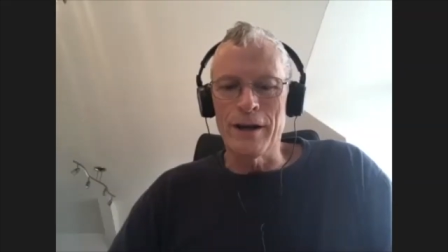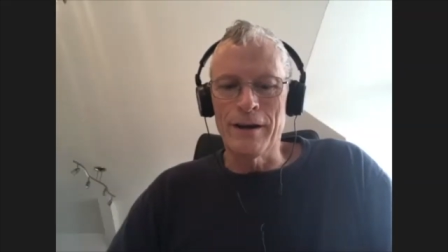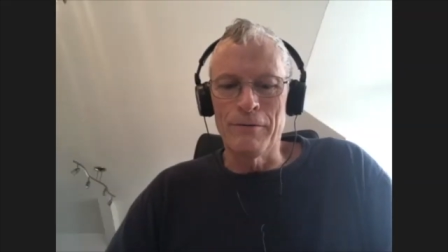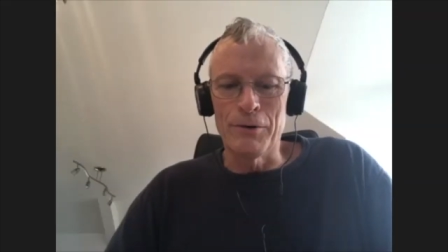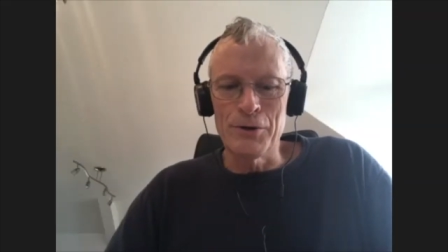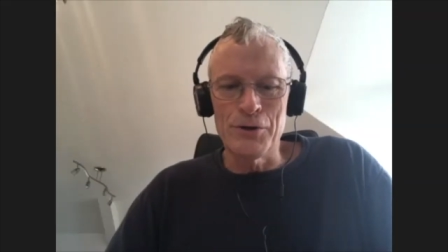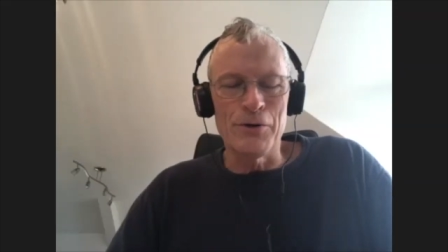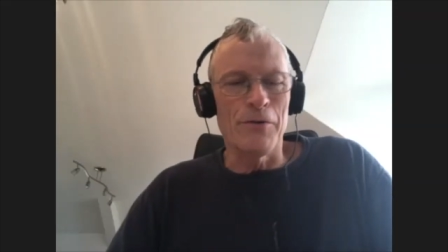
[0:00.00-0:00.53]

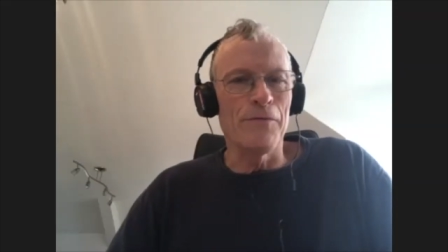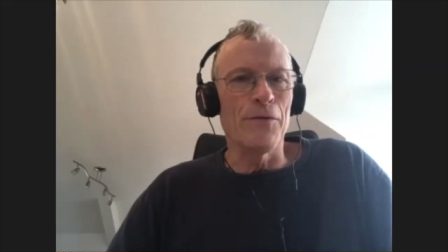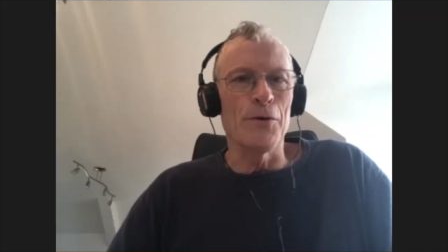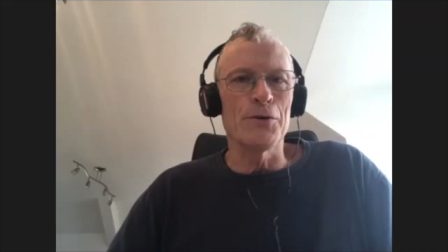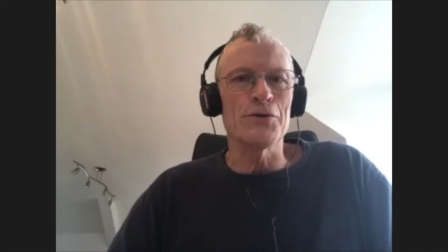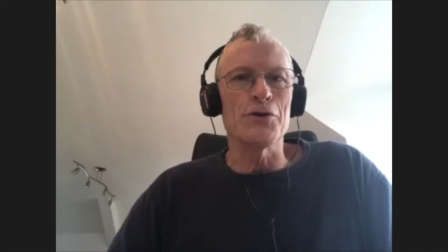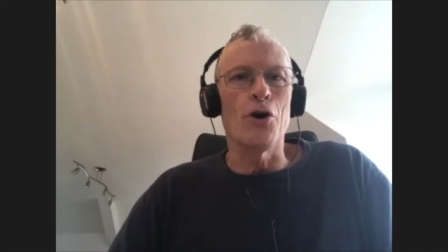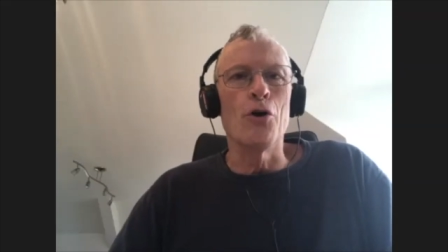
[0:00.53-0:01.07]
was your
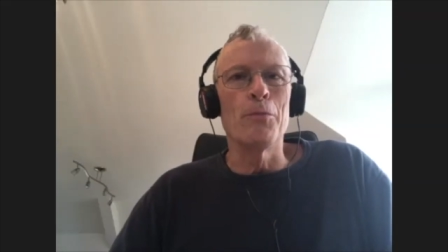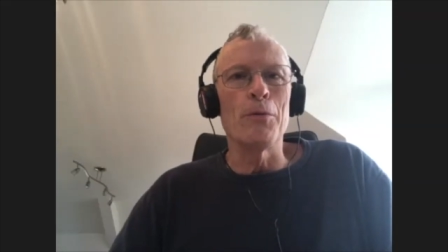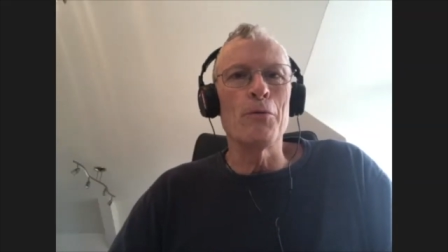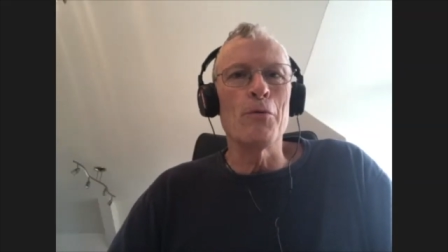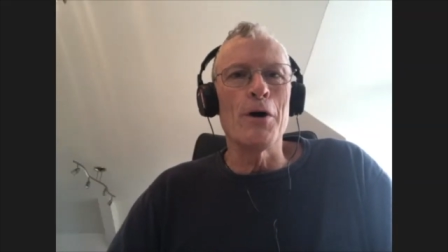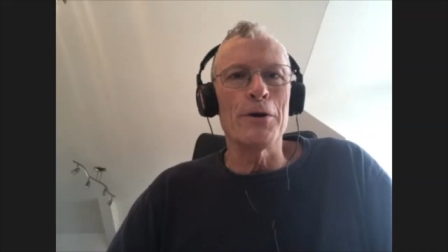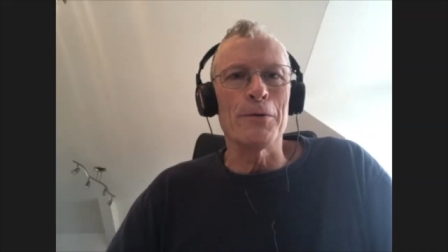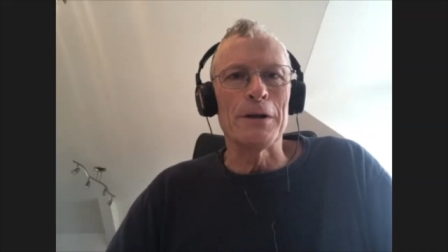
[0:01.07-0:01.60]
first open
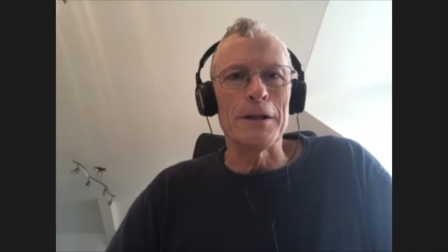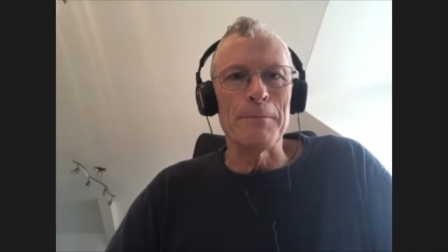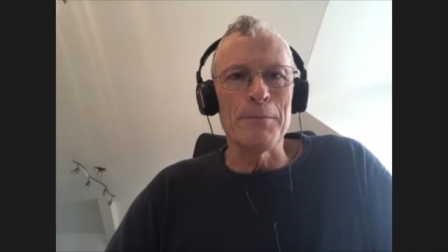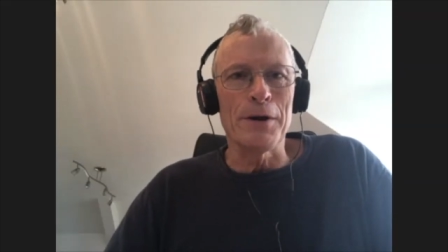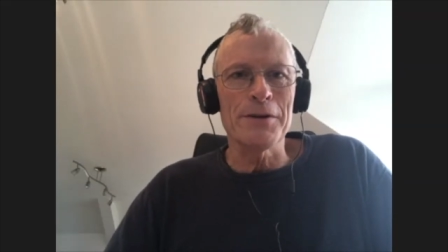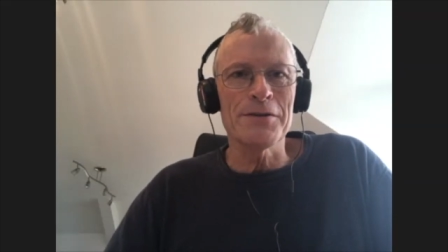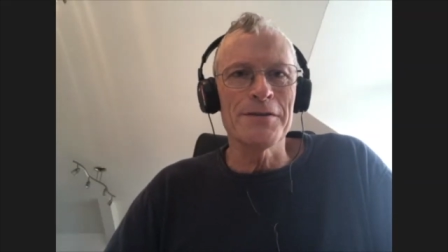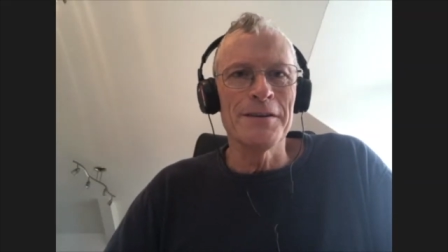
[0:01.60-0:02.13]
water
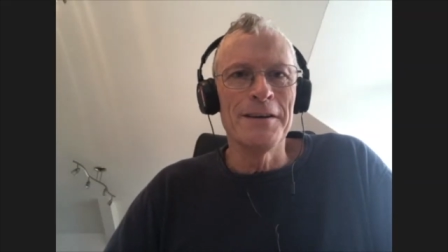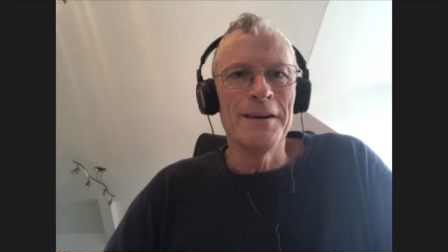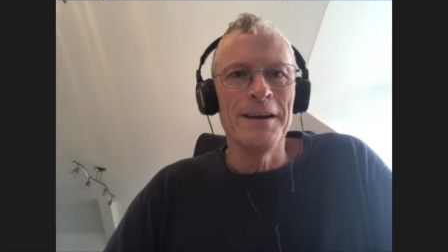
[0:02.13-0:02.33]
Olympics.